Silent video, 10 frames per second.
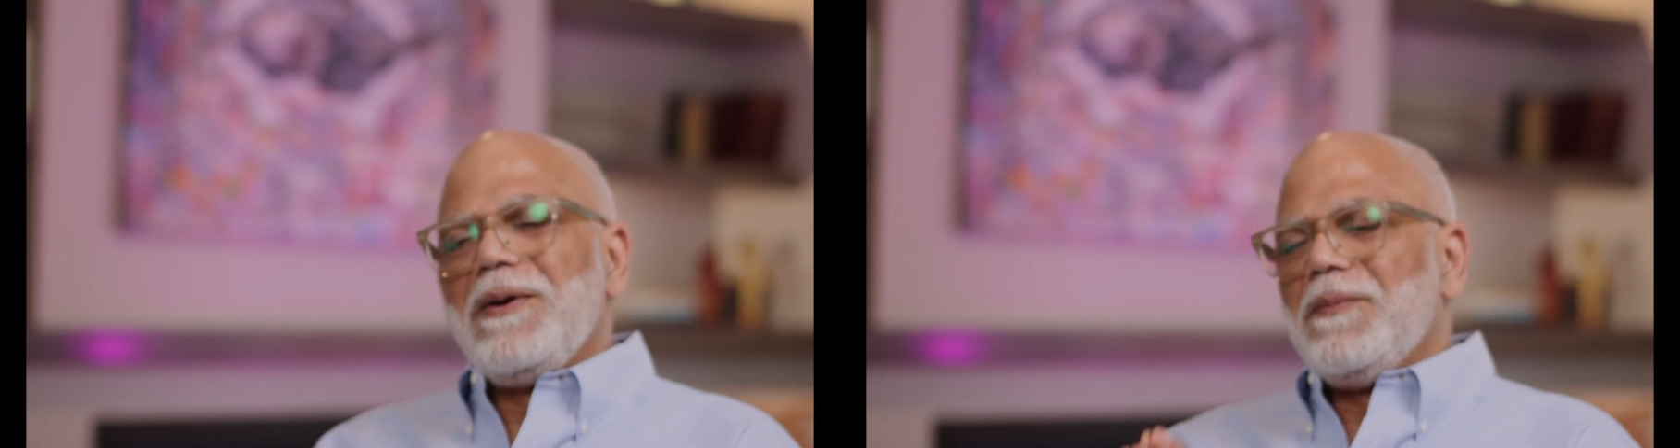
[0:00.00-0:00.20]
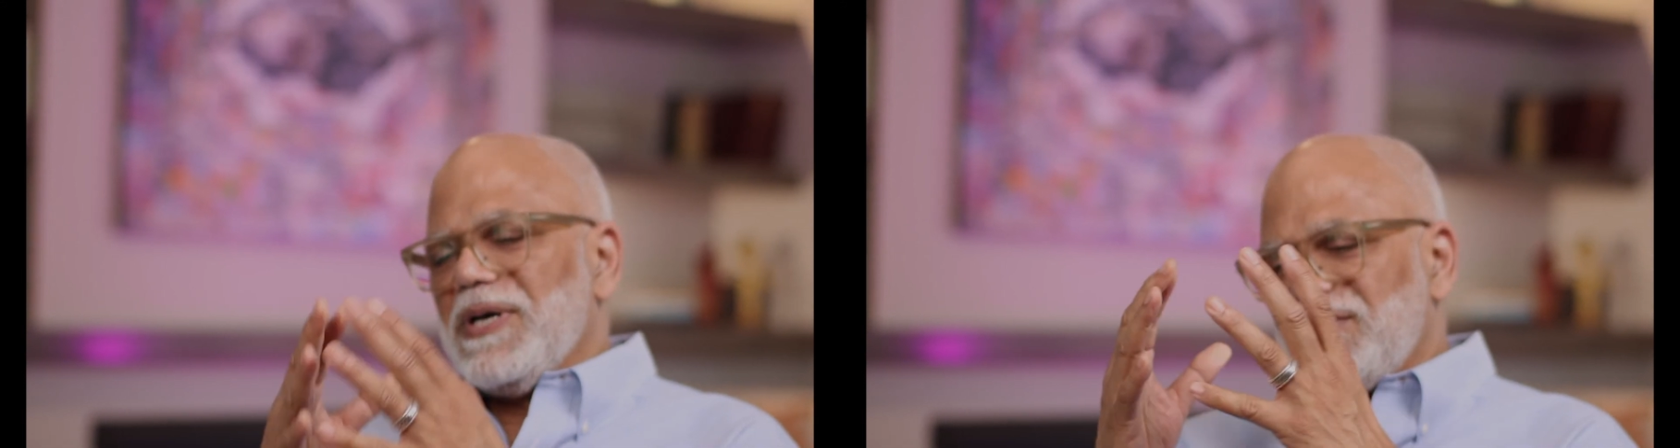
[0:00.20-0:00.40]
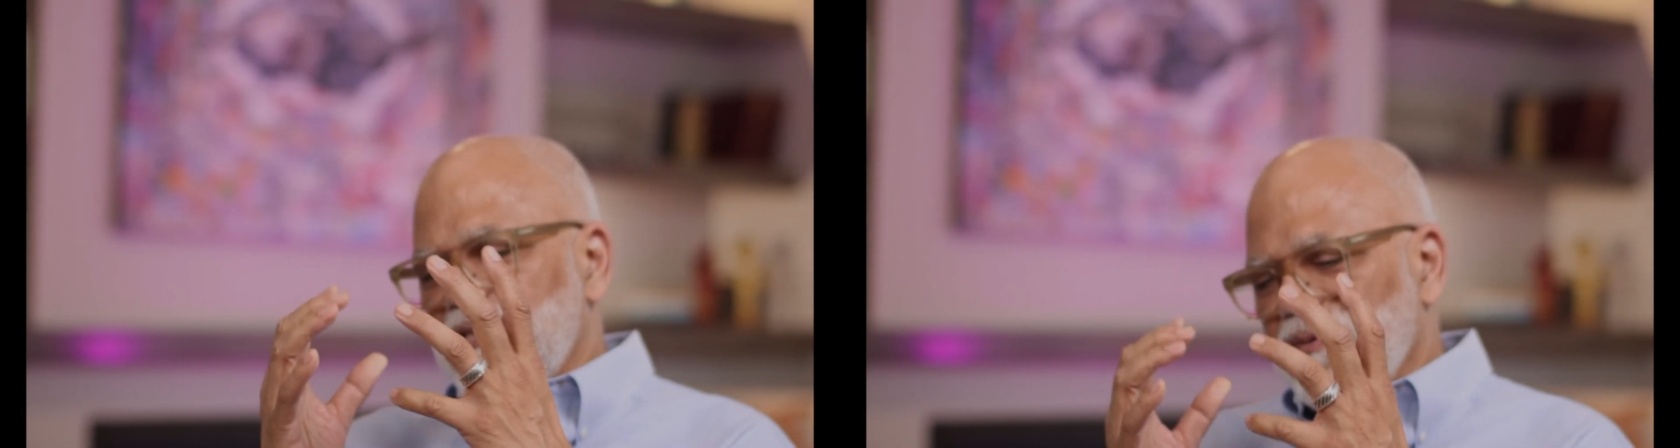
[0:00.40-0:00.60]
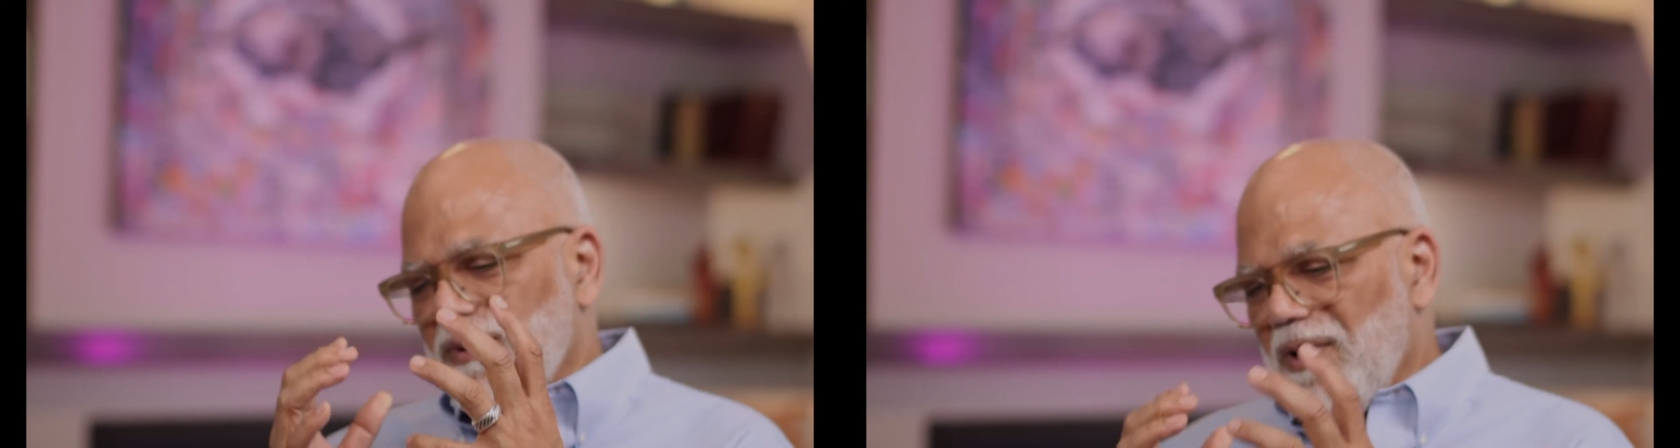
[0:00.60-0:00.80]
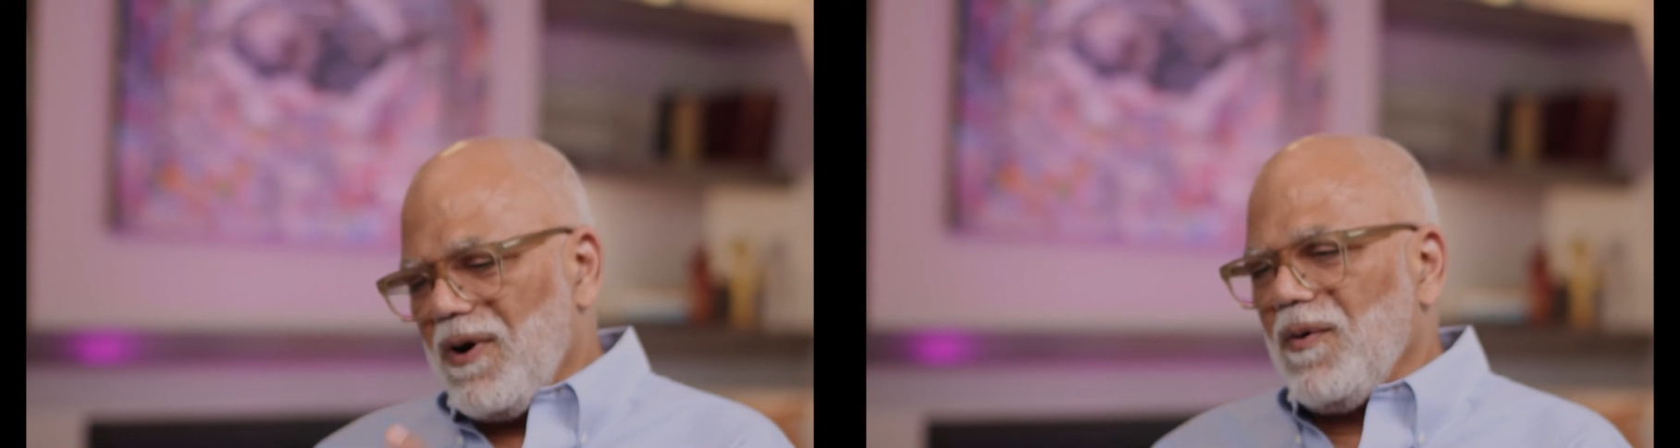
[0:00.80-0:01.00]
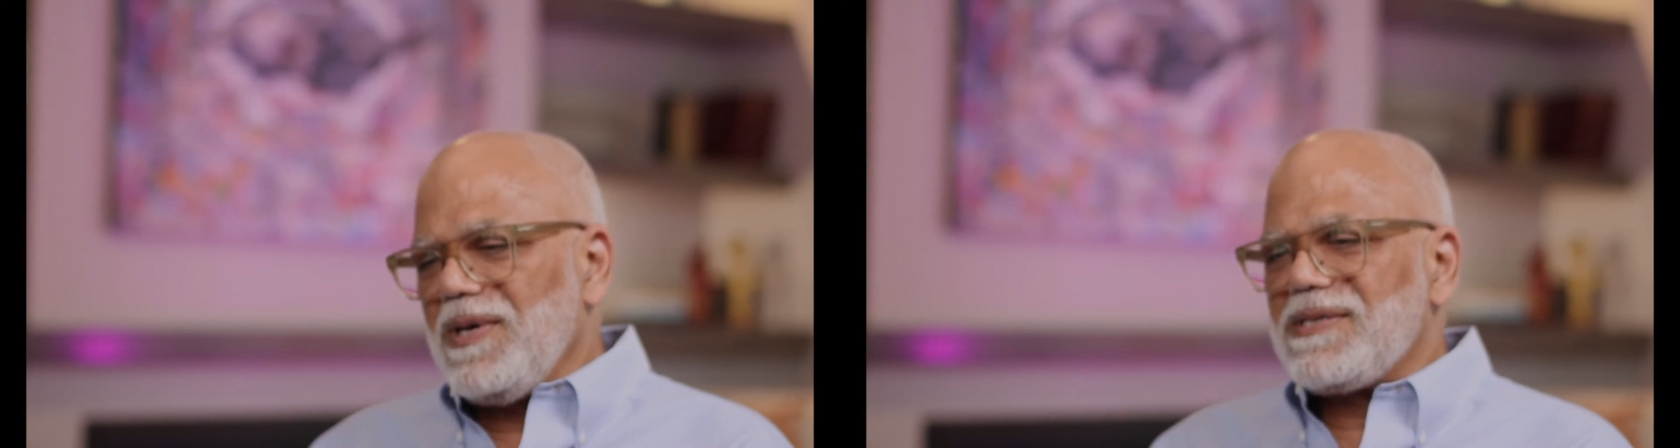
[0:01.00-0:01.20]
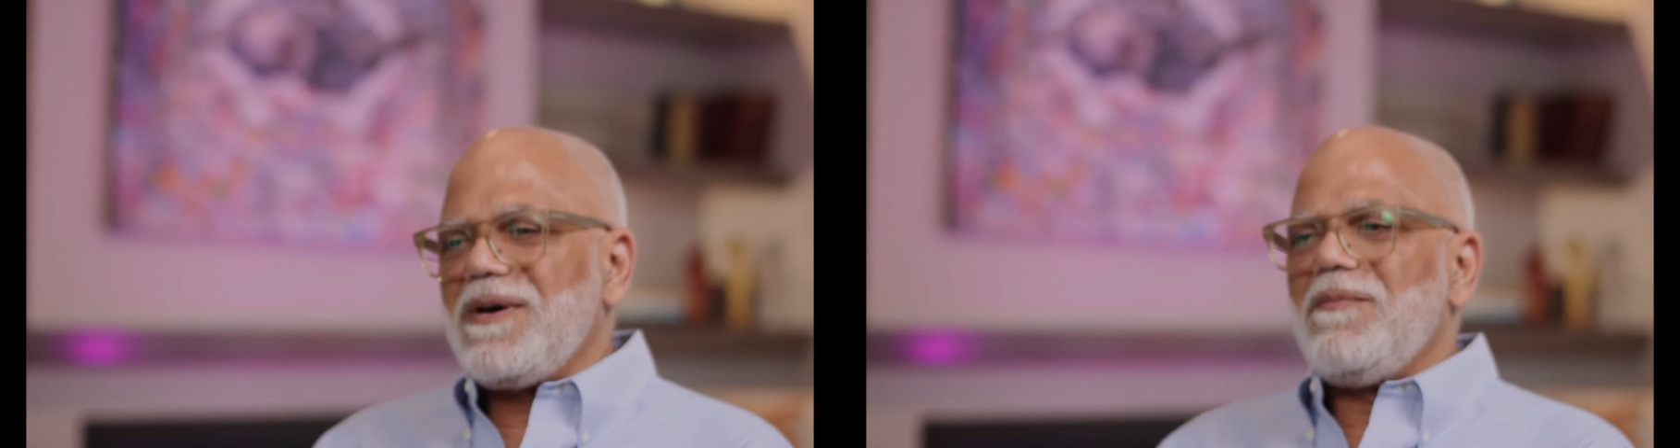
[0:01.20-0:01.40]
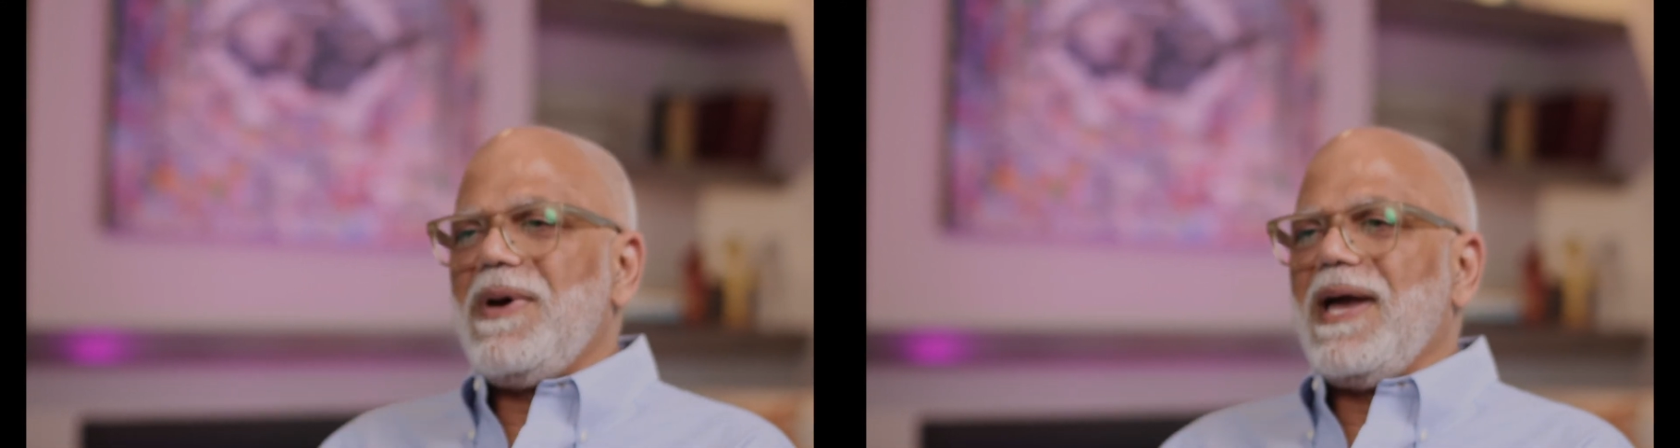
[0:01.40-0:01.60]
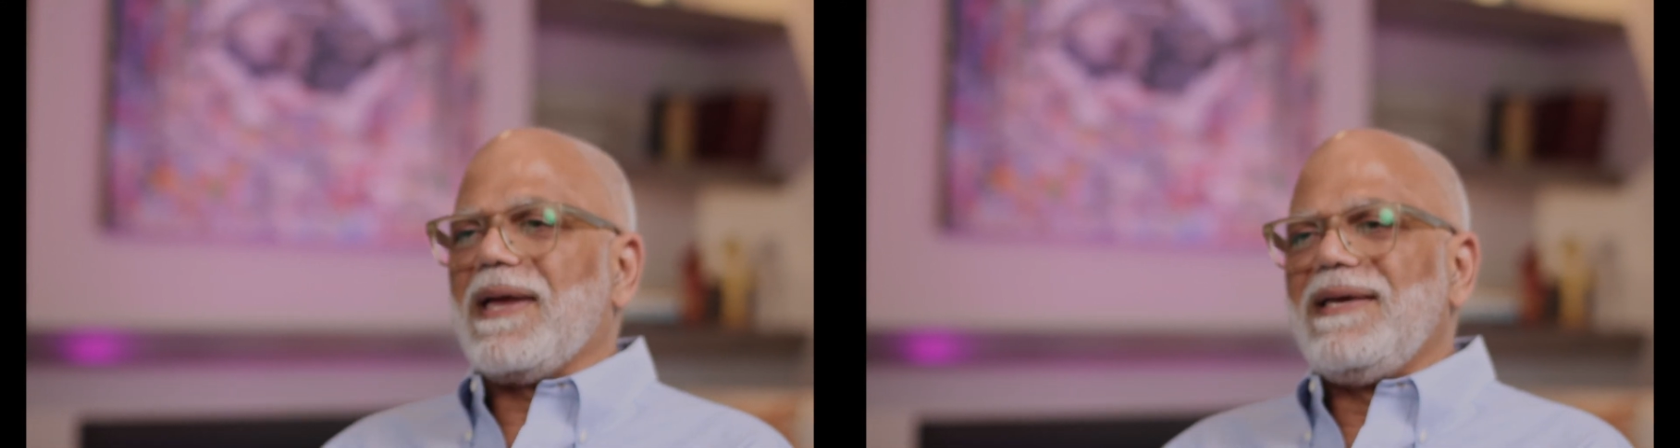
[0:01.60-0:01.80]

but she would always come back,